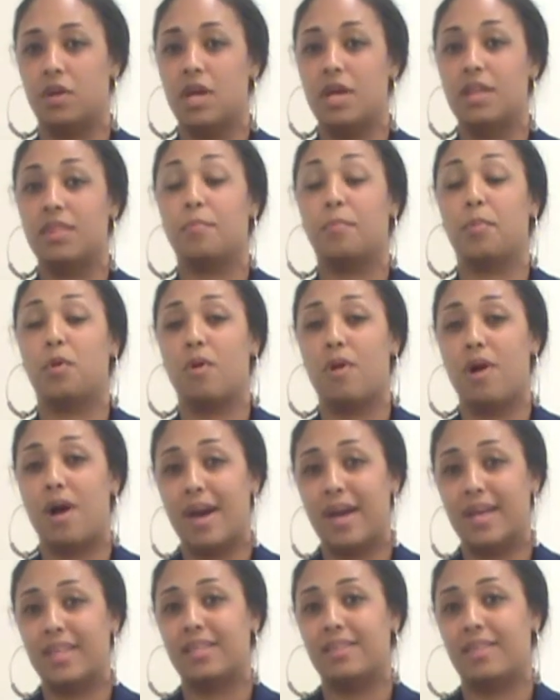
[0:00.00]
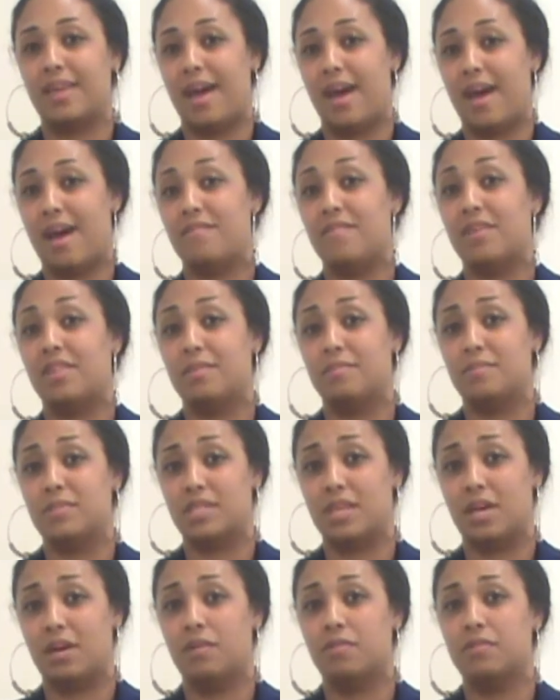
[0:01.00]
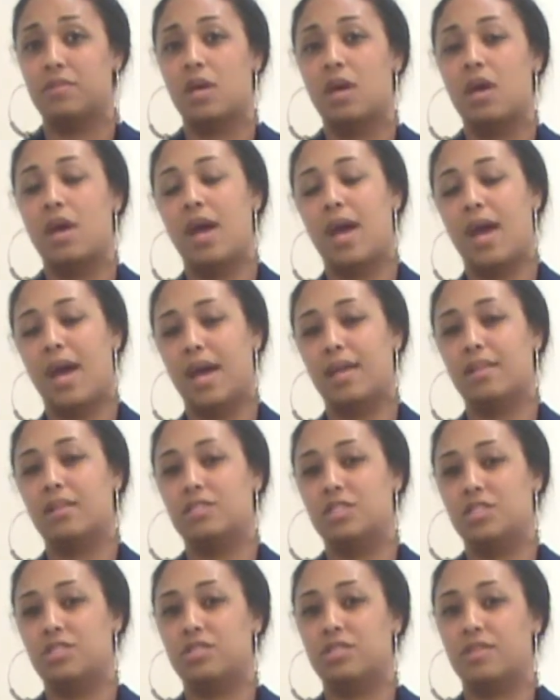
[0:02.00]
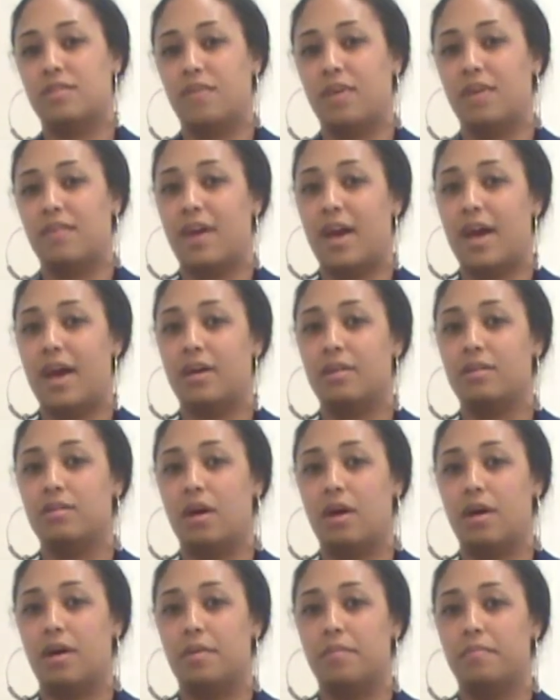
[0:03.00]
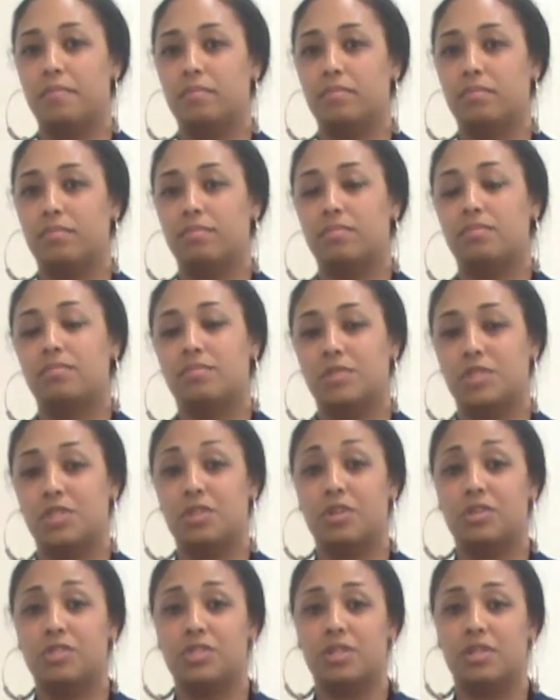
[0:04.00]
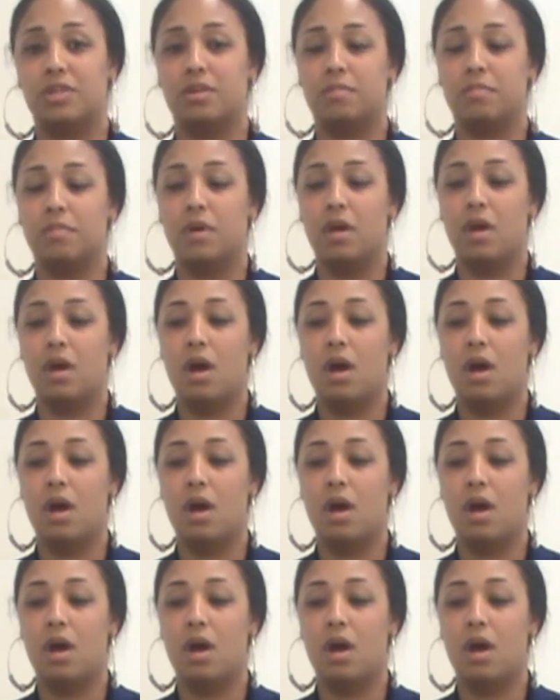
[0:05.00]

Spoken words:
the pride that they have in themselves and the teachers that they've had to nurture them.